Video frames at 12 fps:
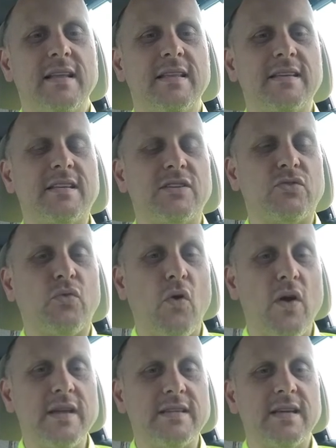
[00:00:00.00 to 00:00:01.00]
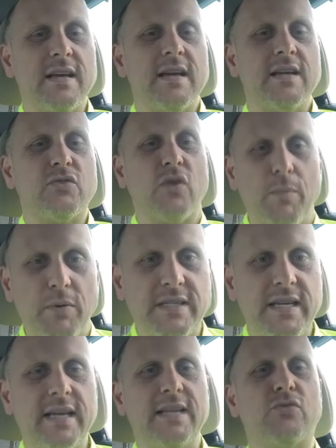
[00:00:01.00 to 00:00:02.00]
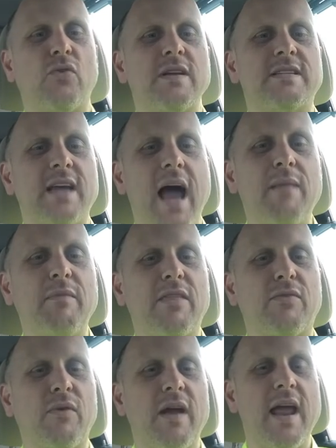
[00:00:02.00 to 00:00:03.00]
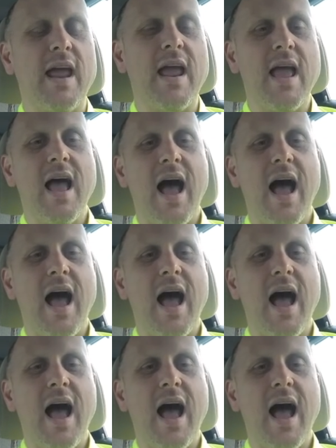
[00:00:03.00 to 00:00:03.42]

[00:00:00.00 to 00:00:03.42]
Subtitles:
This is Troy's Triple T, Troy's Timely 3.